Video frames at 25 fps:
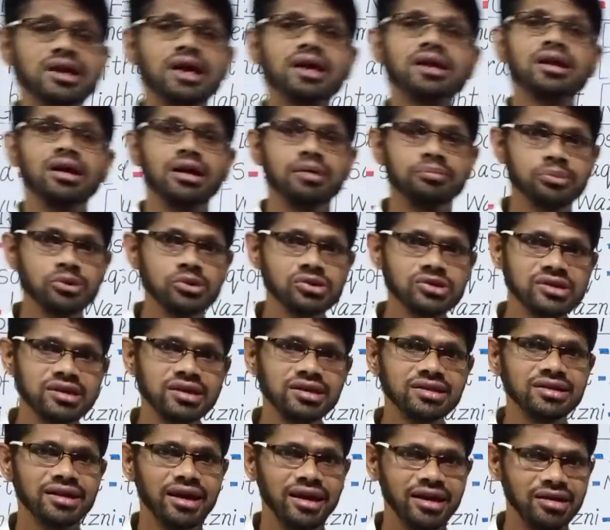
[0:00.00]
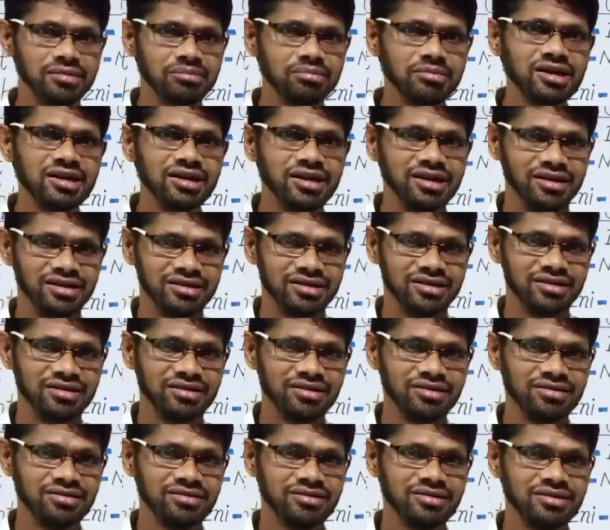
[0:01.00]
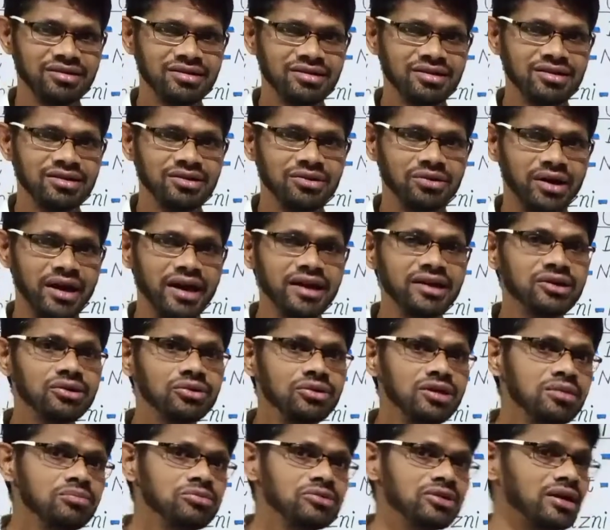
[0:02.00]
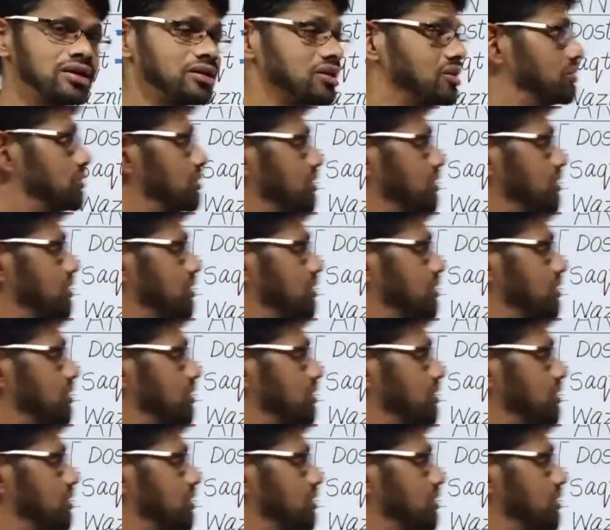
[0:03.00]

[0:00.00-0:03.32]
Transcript: are opposite in meanings. Antonyms are the